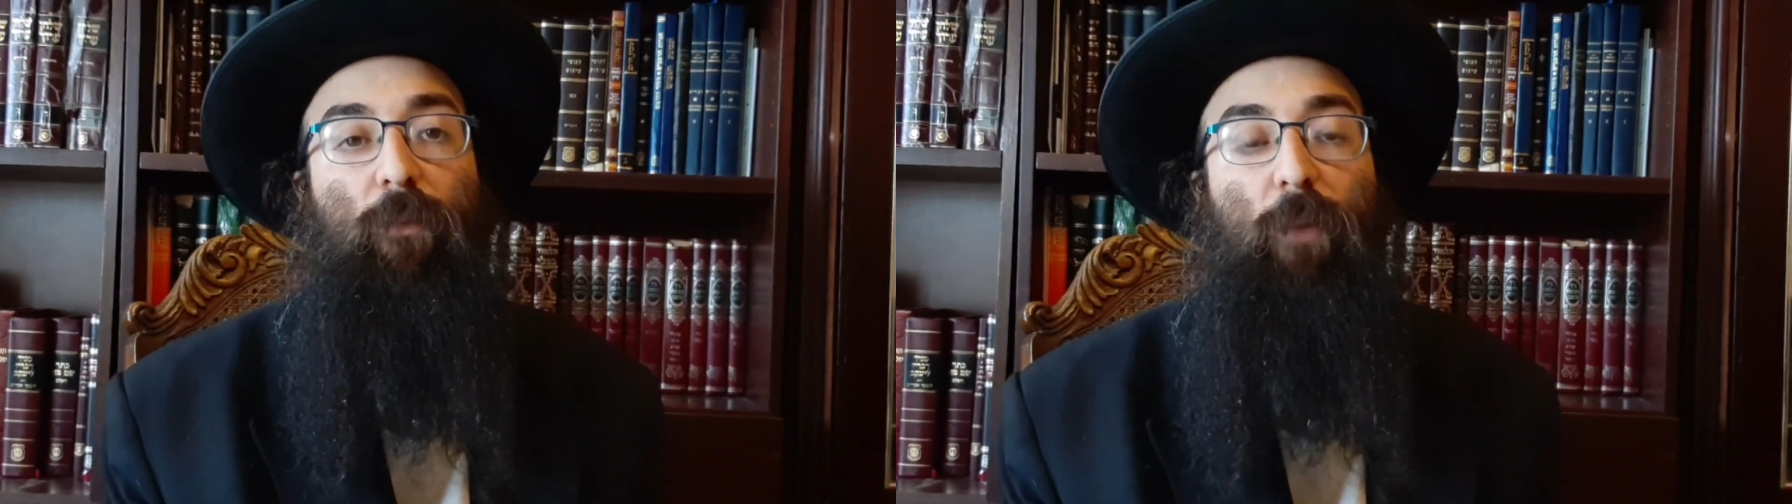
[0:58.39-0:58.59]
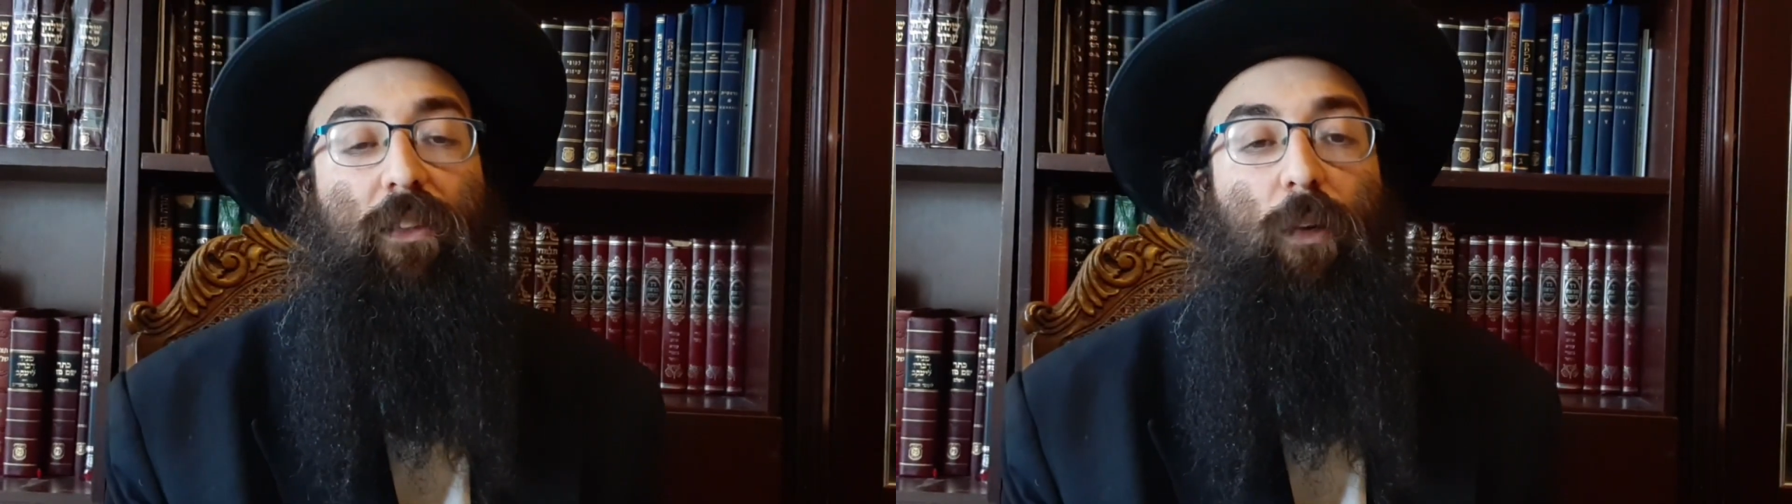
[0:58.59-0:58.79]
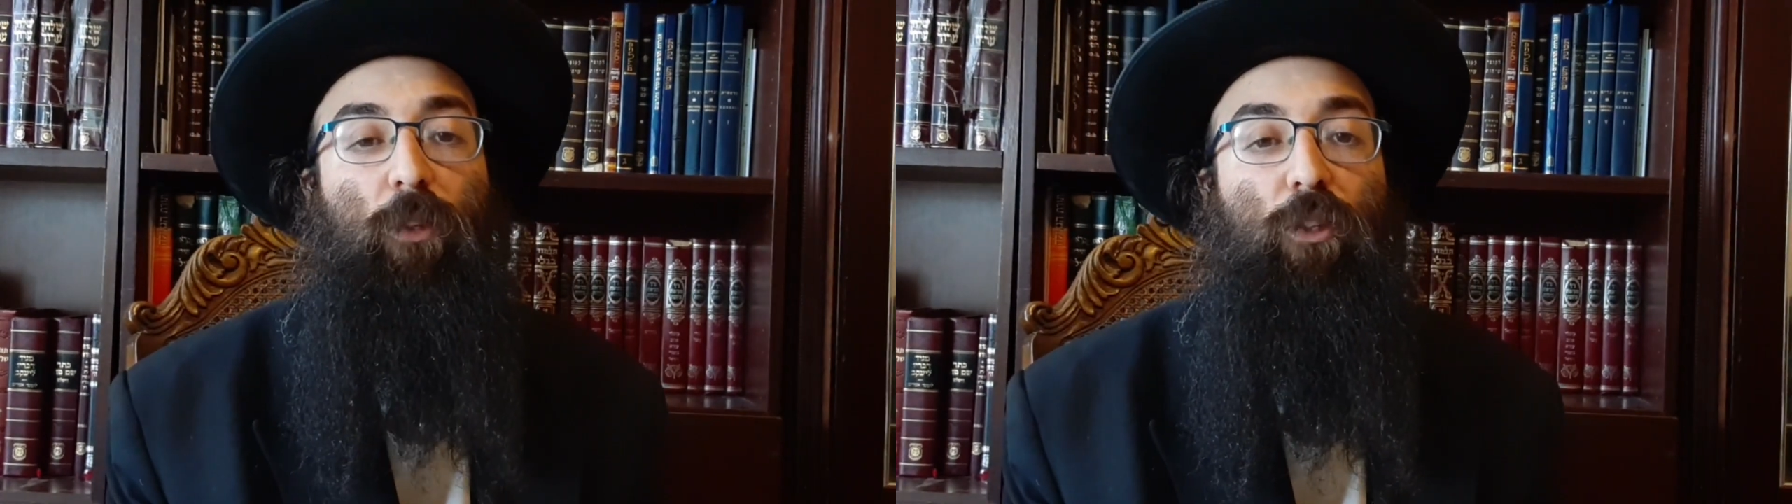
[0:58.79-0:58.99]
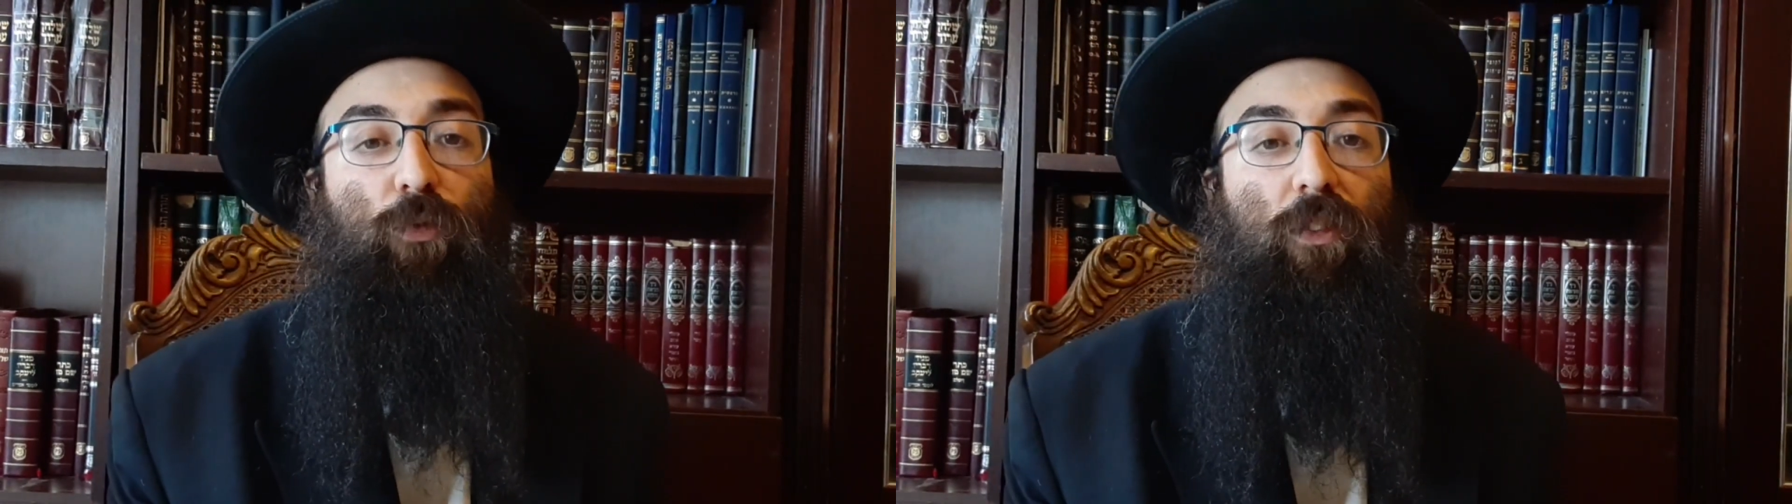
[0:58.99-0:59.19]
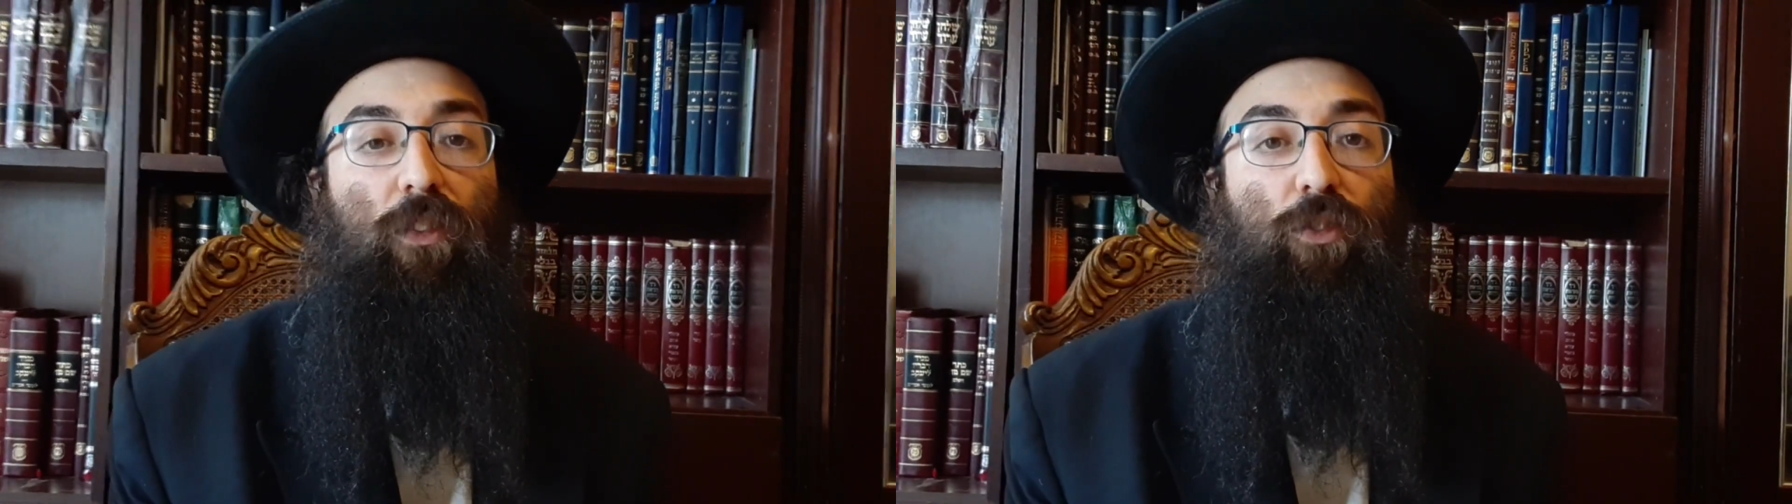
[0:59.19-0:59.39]
Beis HaMikdash
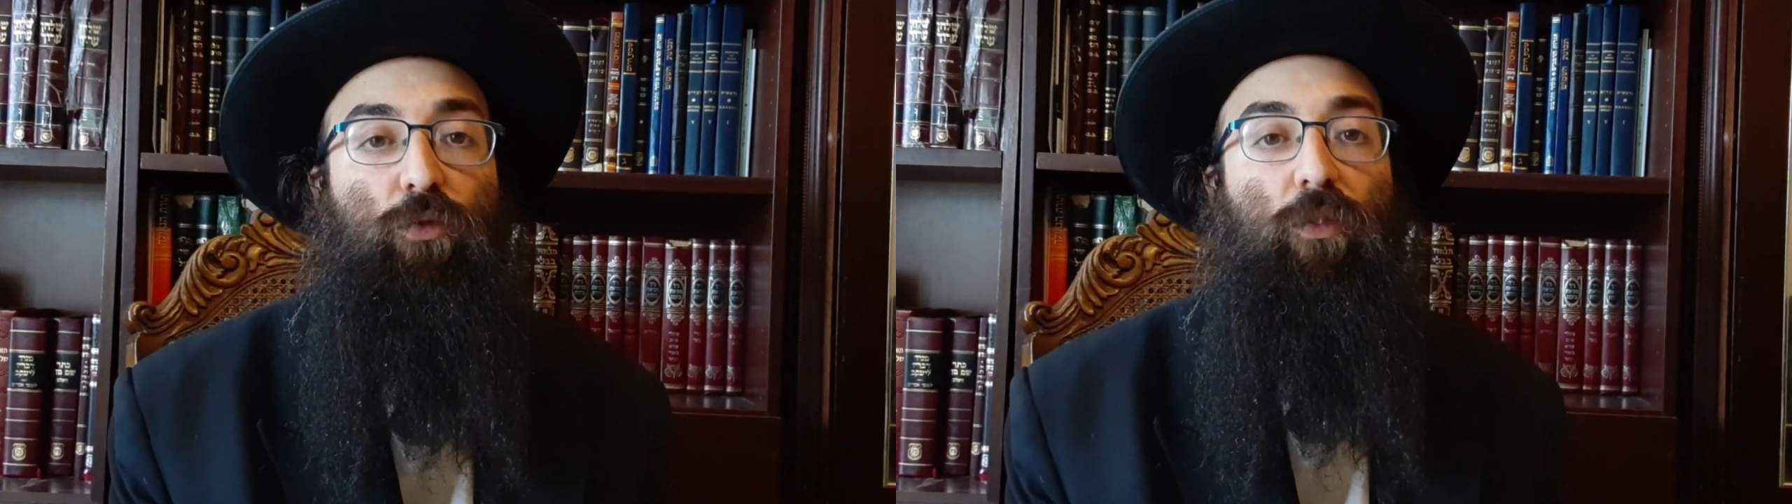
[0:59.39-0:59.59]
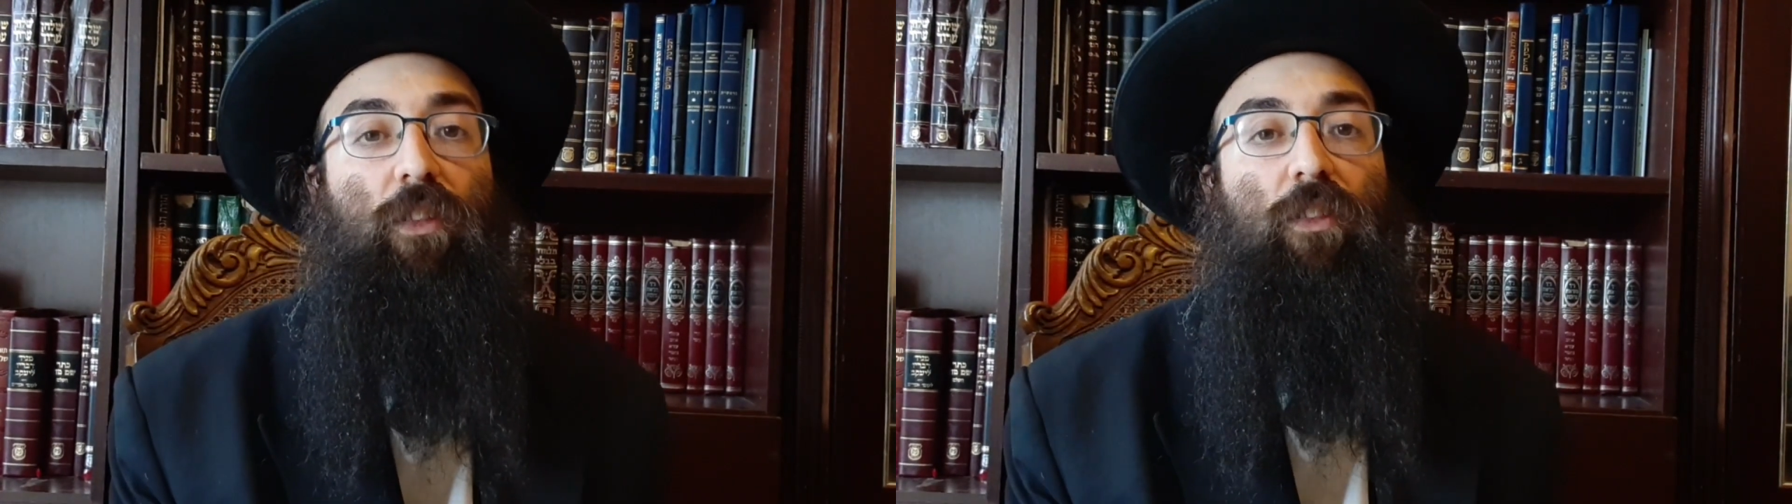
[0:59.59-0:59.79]
was destroyed,